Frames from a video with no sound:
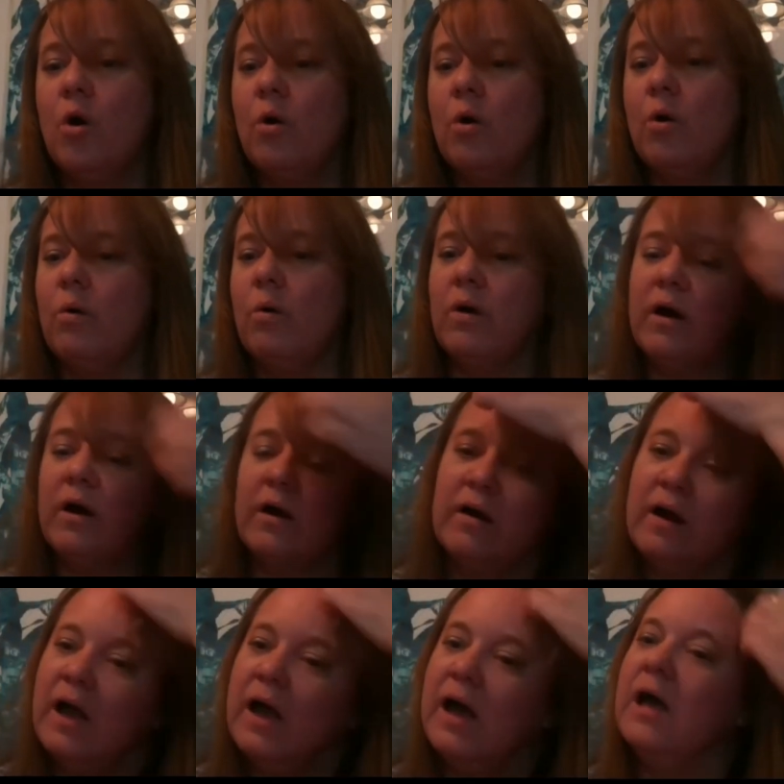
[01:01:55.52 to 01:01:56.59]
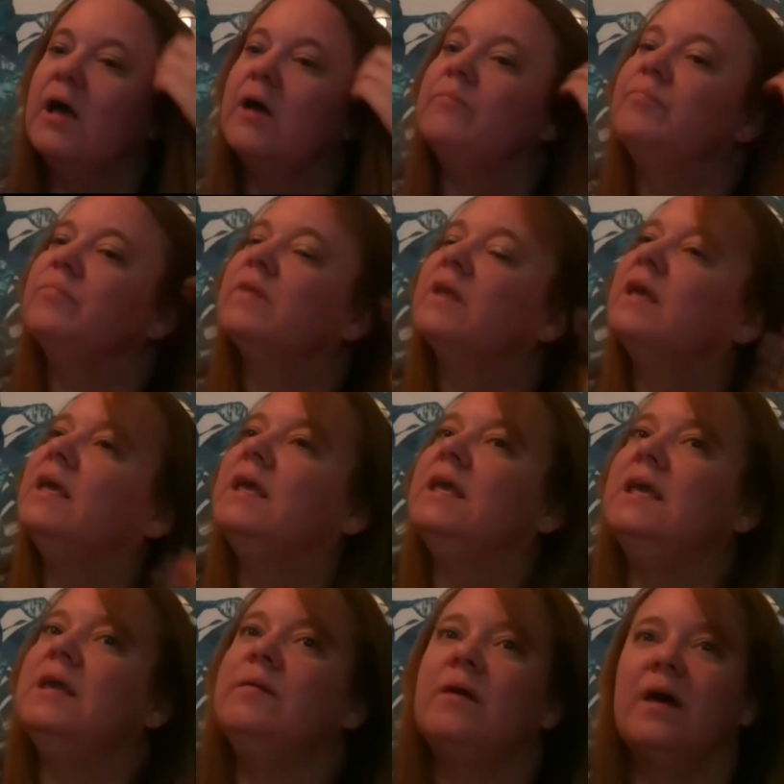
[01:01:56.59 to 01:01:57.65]
or um,
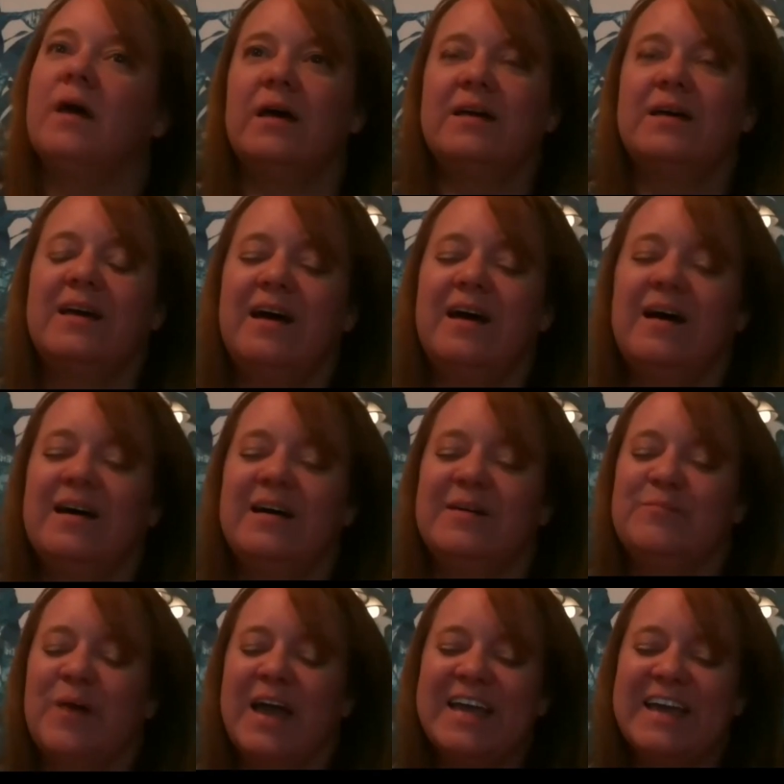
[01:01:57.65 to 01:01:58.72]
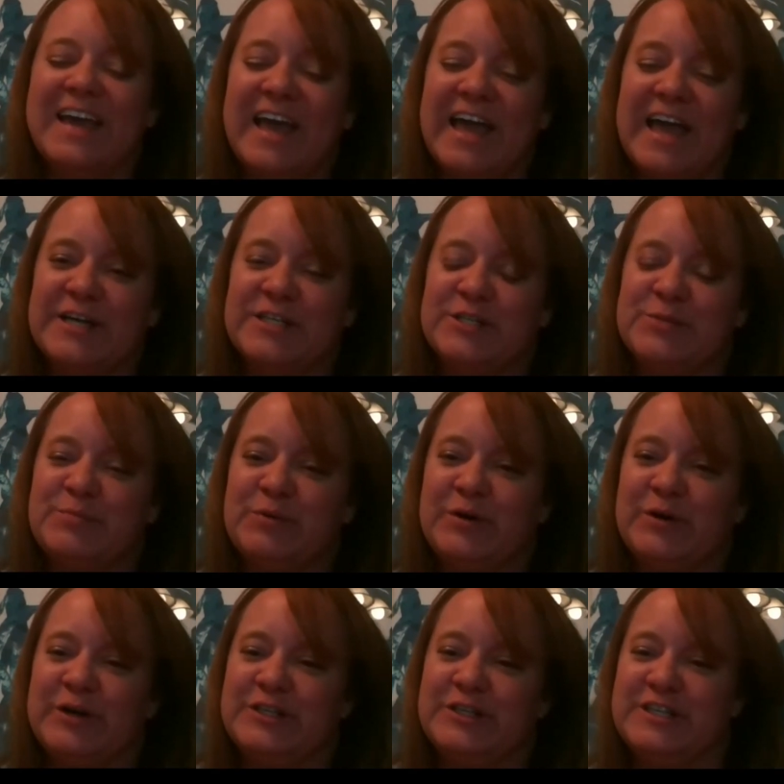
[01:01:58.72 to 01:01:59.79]
e uh, Micah has
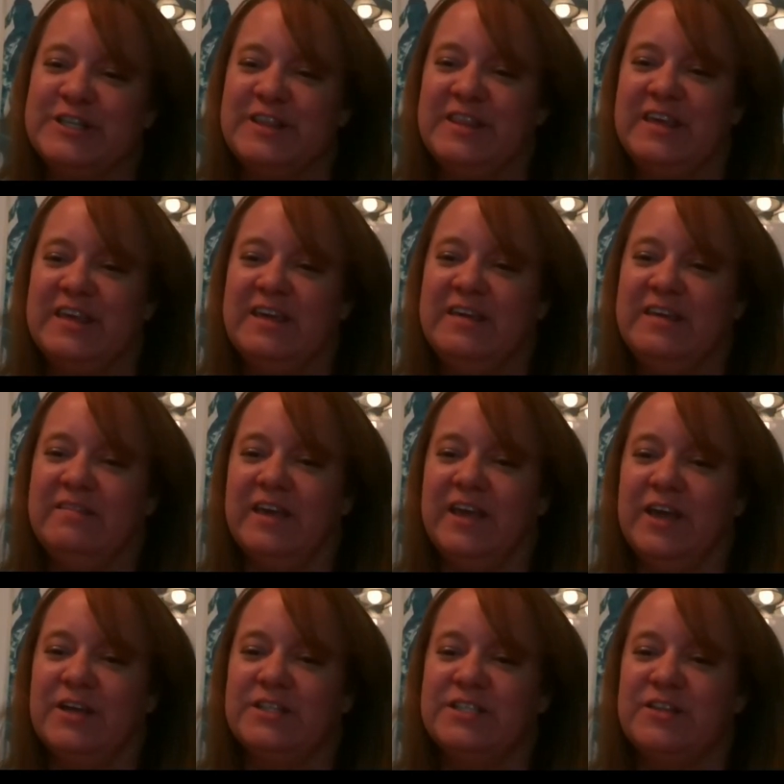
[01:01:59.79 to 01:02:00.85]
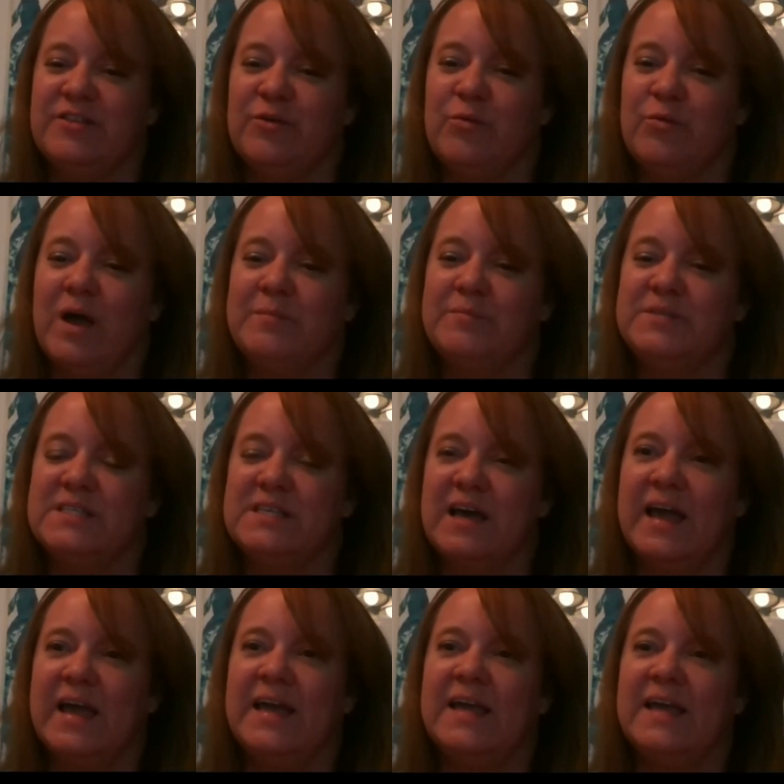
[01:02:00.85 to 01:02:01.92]
put the link to the
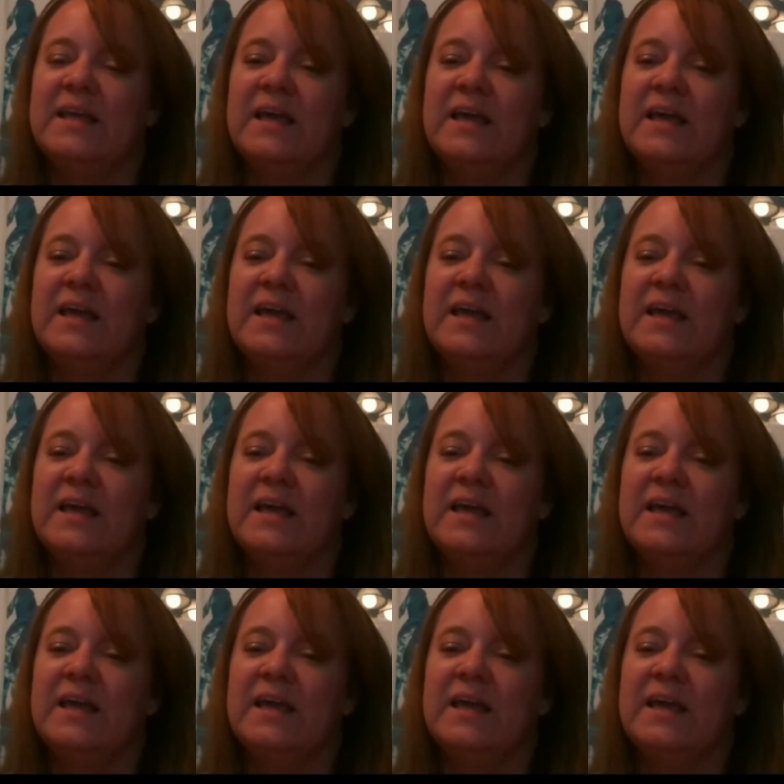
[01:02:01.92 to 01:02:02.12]
website